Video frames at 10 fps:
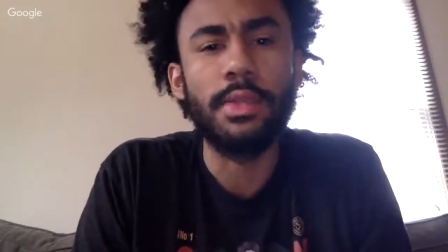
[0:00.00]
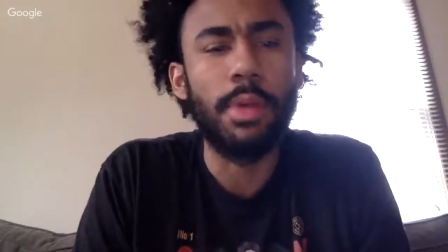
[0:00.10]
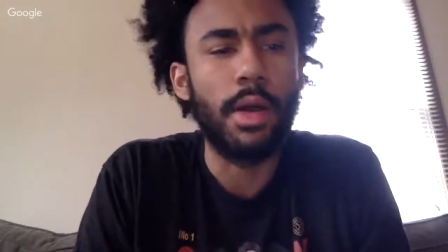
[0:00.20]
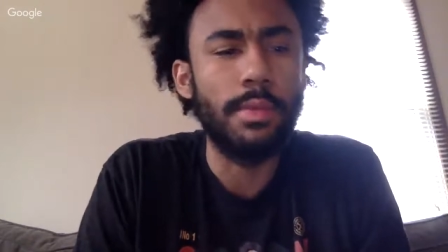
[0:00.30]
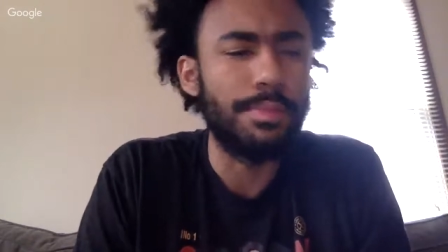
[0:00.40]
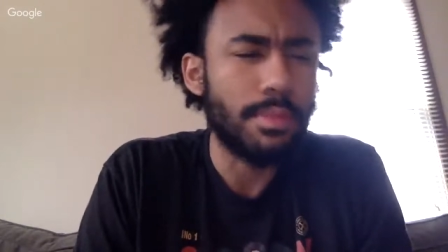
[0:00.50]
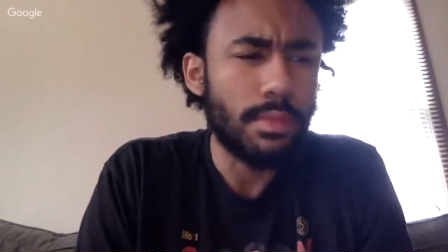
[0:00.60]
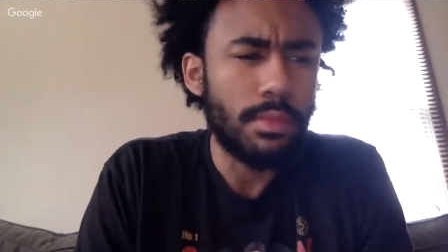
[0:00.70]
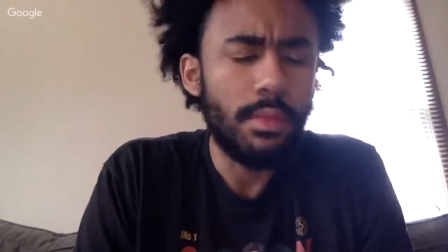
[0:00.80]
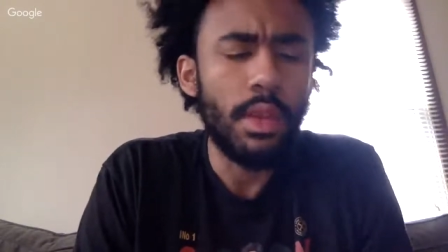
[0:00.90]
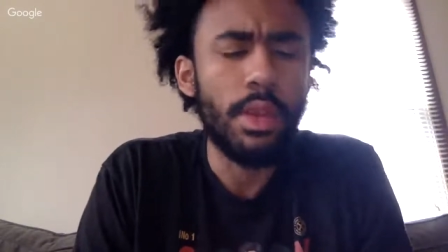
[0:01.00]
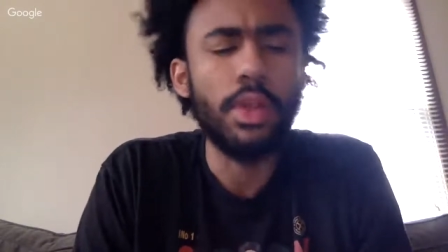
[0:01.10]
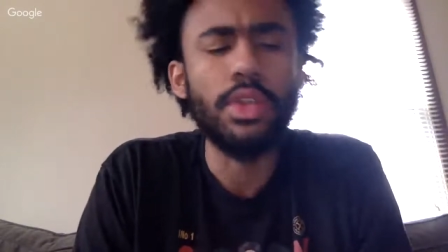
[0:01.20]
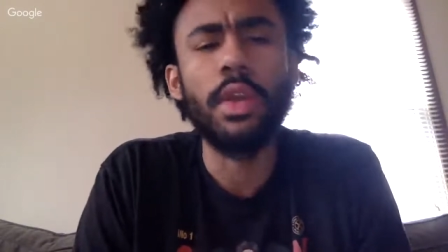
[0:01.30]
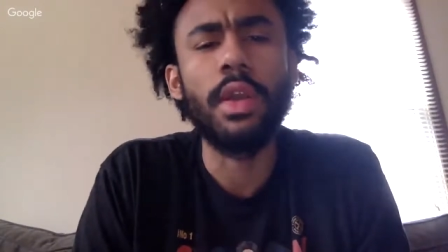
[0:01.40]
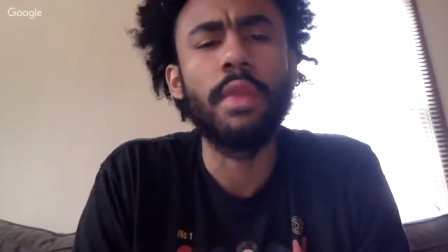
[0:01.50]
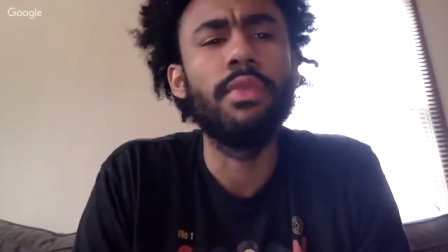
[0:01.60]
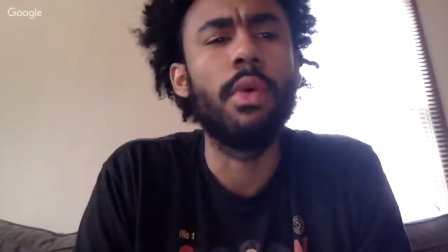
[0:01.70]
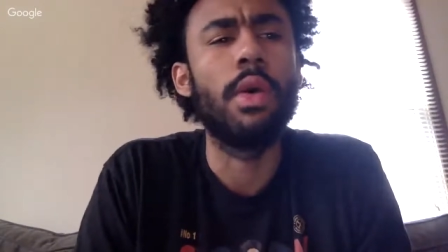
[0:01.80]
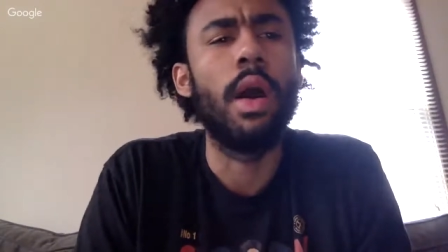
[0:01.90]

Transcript: But you're also looking for